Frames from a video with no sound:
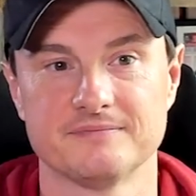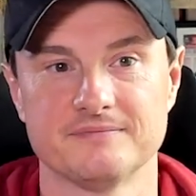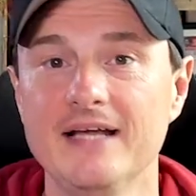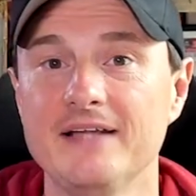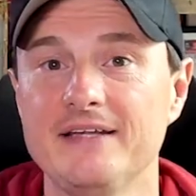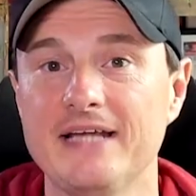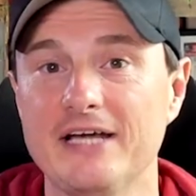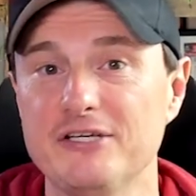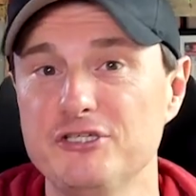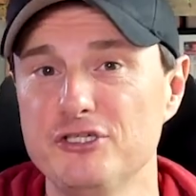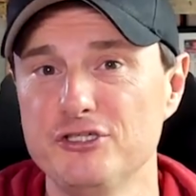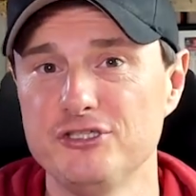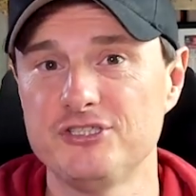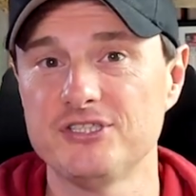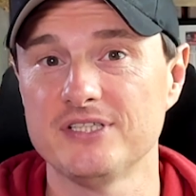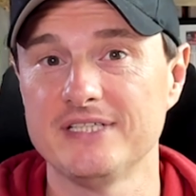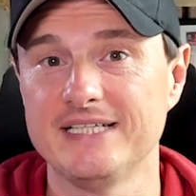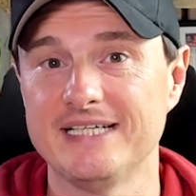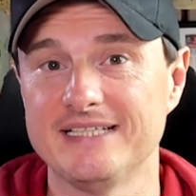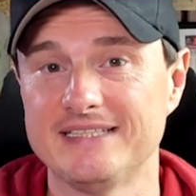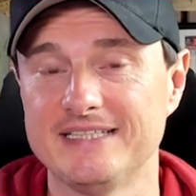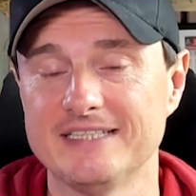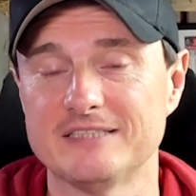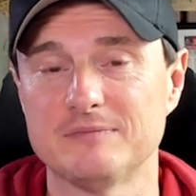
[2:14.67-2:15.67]
Now, usually
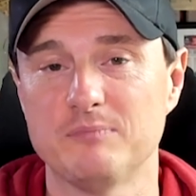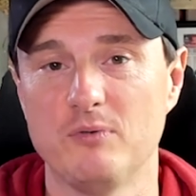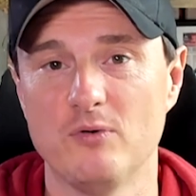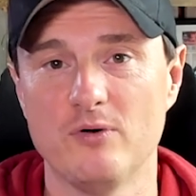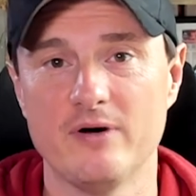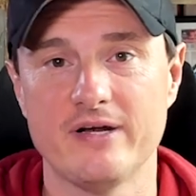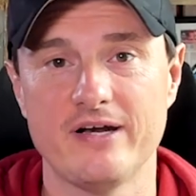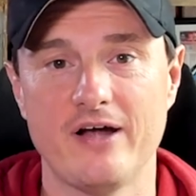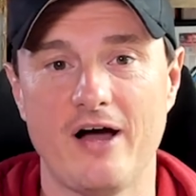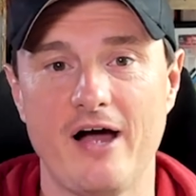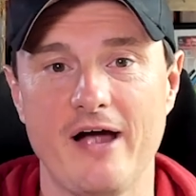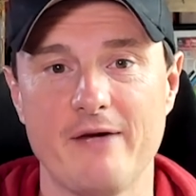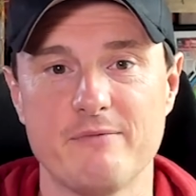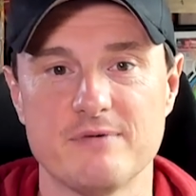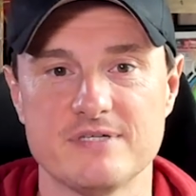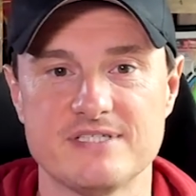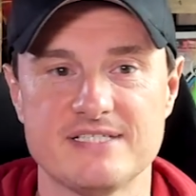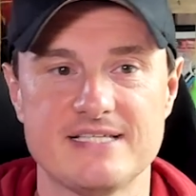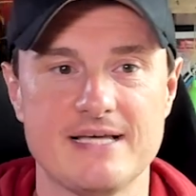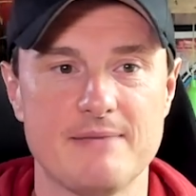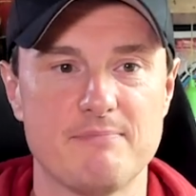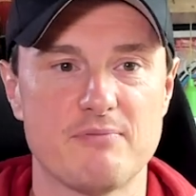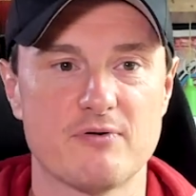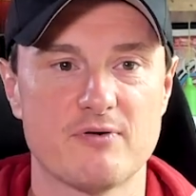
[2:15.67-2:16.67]
at this point, I would
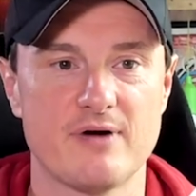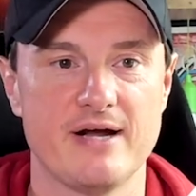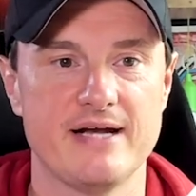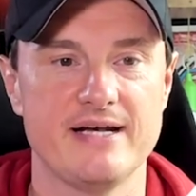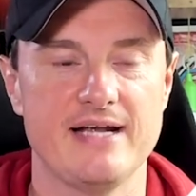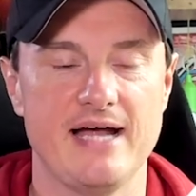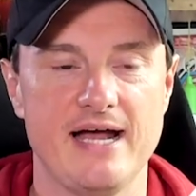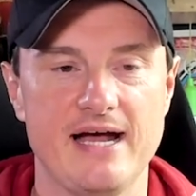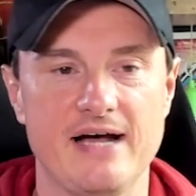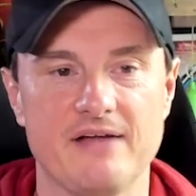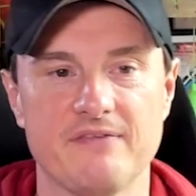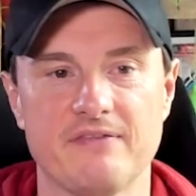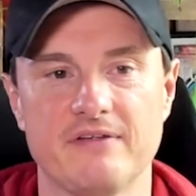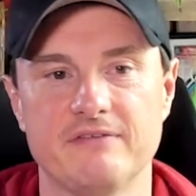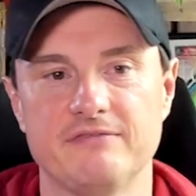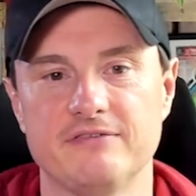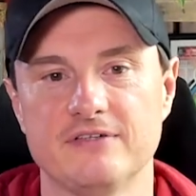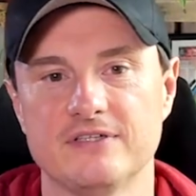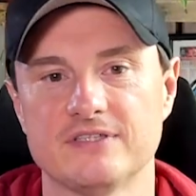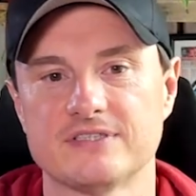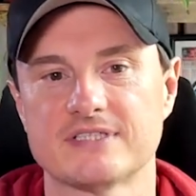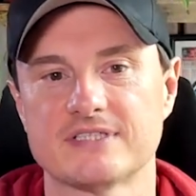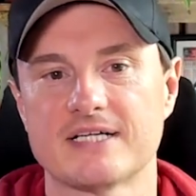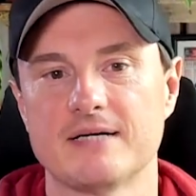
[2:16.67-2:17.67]
separate out the
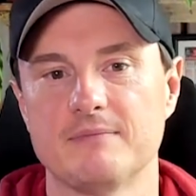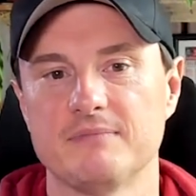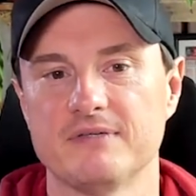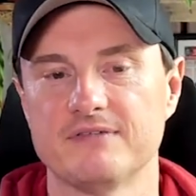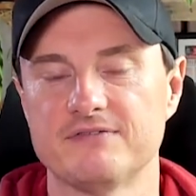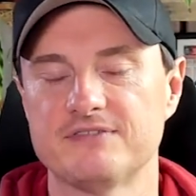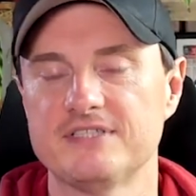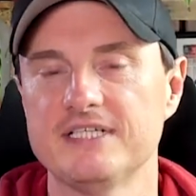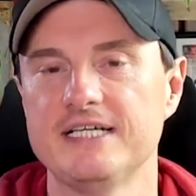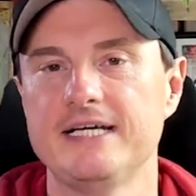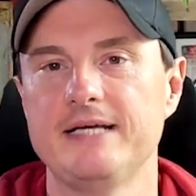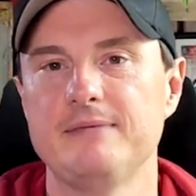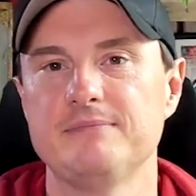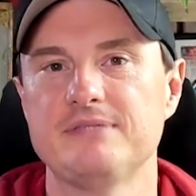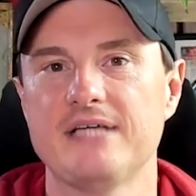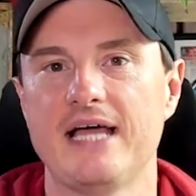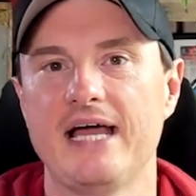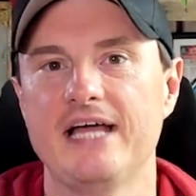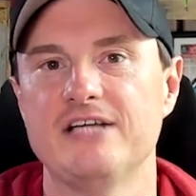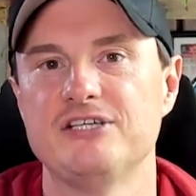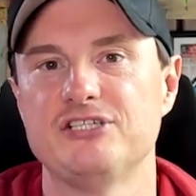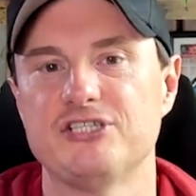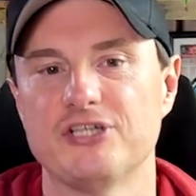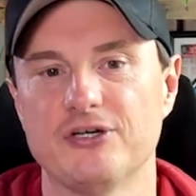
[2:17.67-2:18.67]
first couple of teams
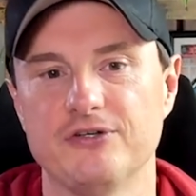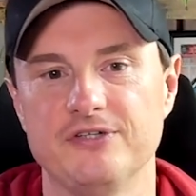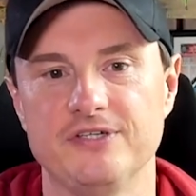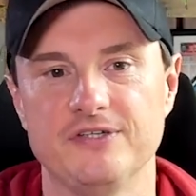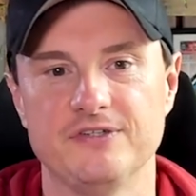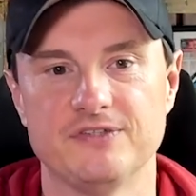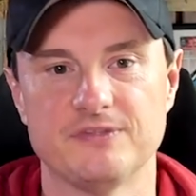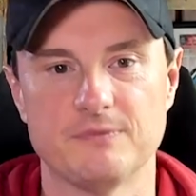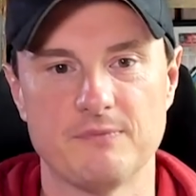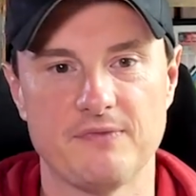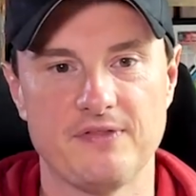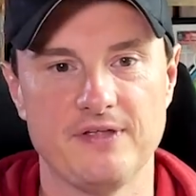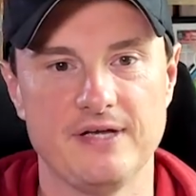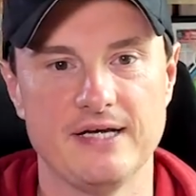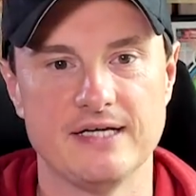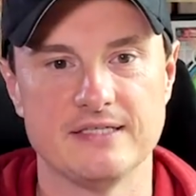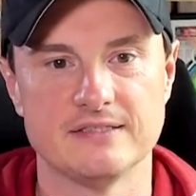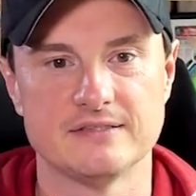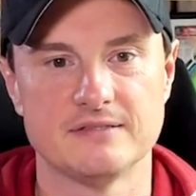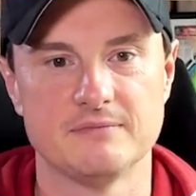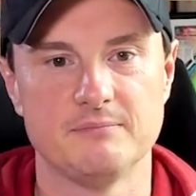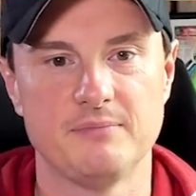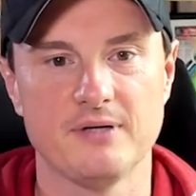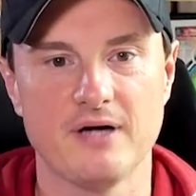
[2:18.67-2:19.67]
and show you some
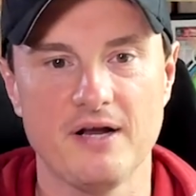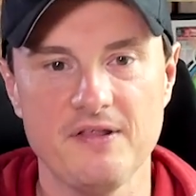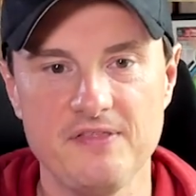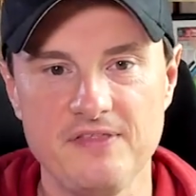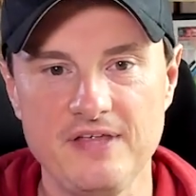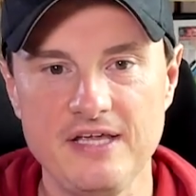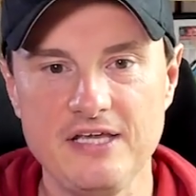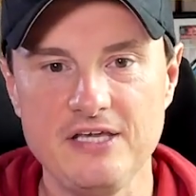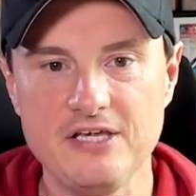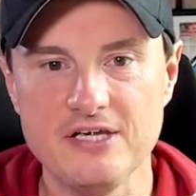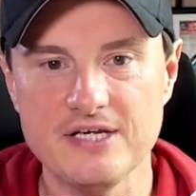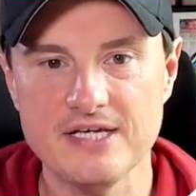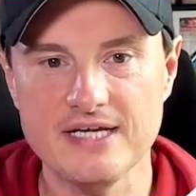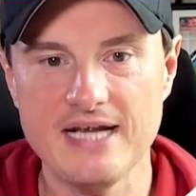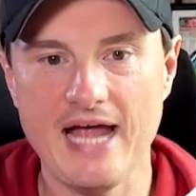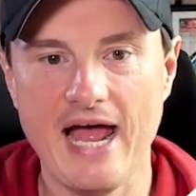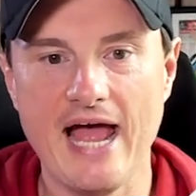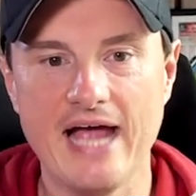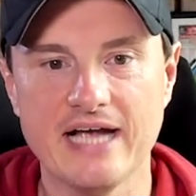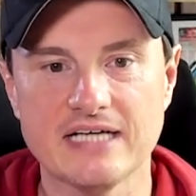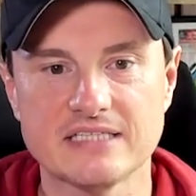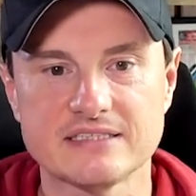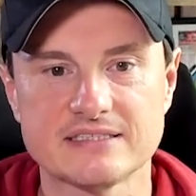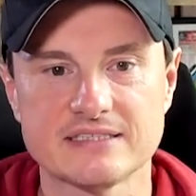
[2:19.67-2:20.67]
things. But I think you can
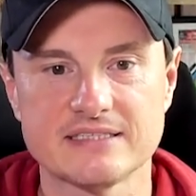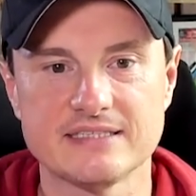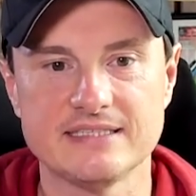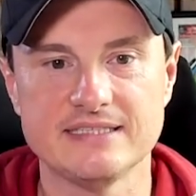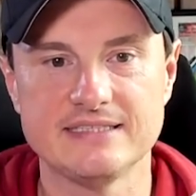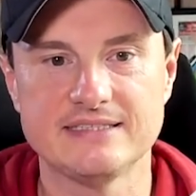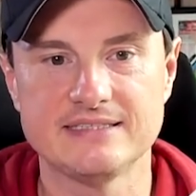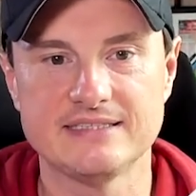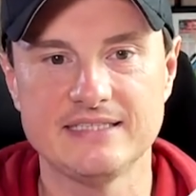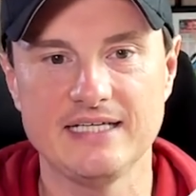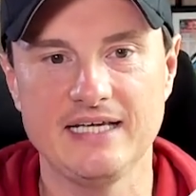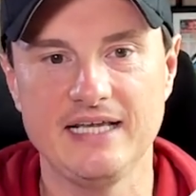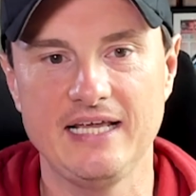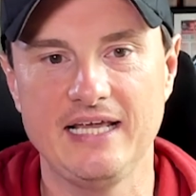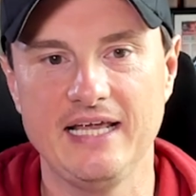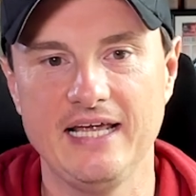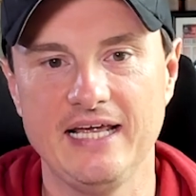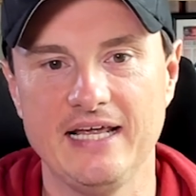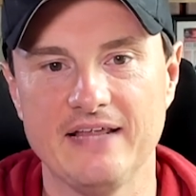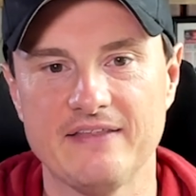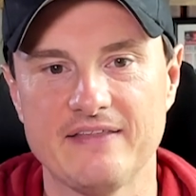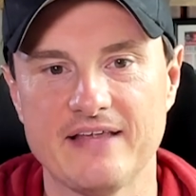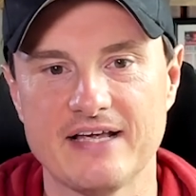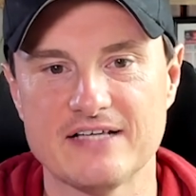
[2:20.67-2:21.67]
actually see
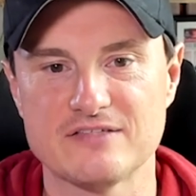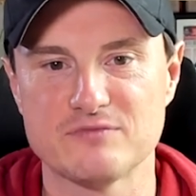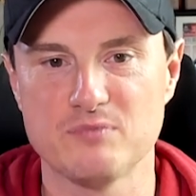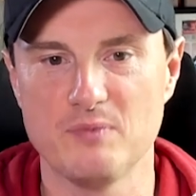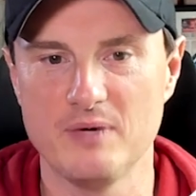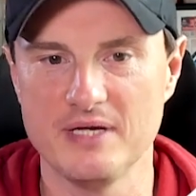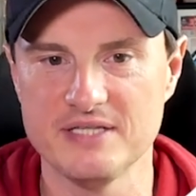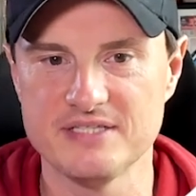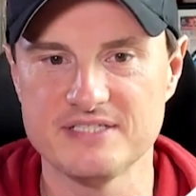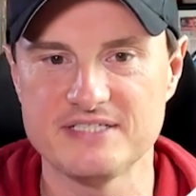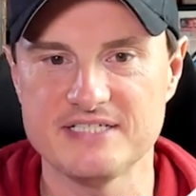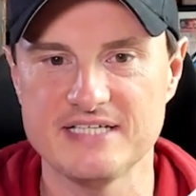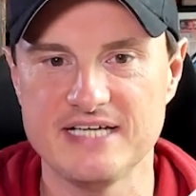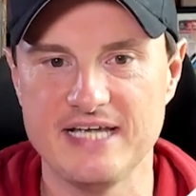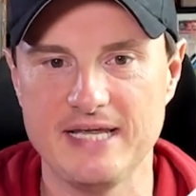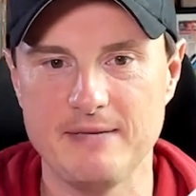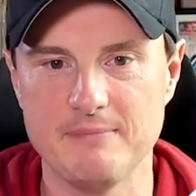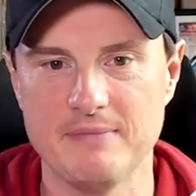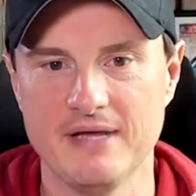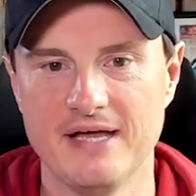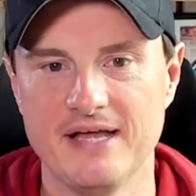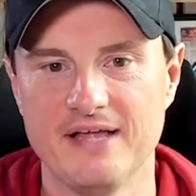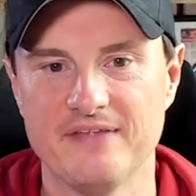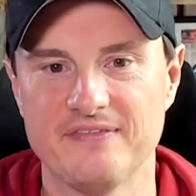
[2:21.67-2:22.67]
here, there's one team
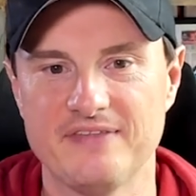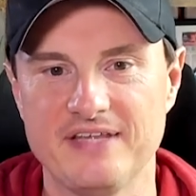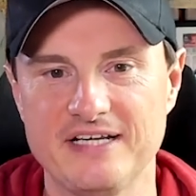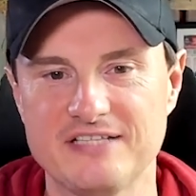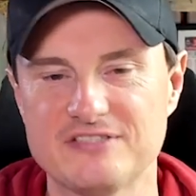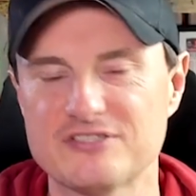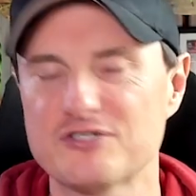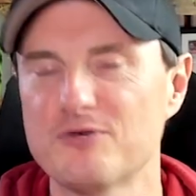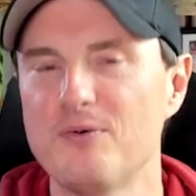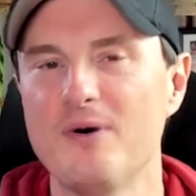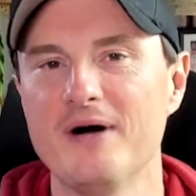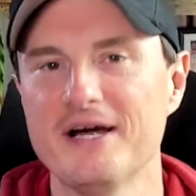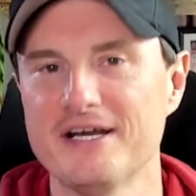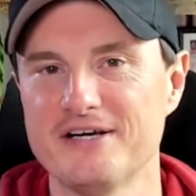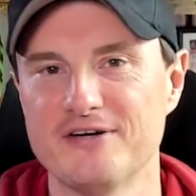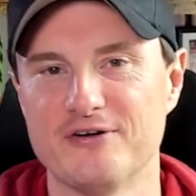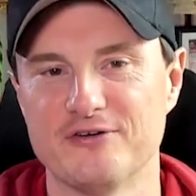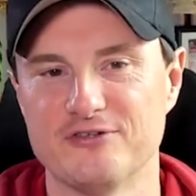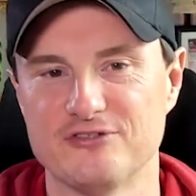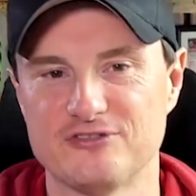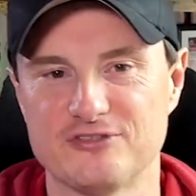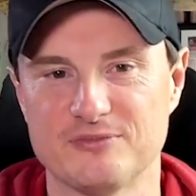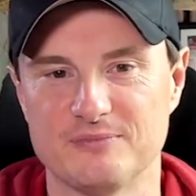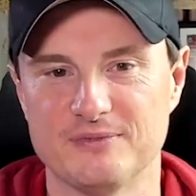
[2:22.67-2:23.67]
that's quite
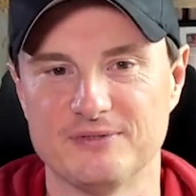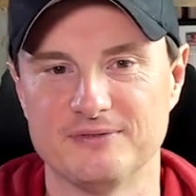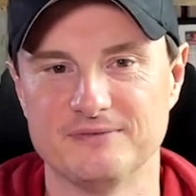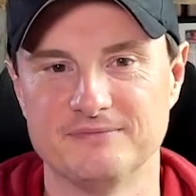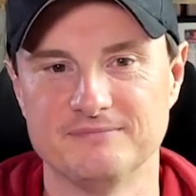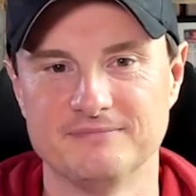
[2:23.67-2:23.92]
noticeable.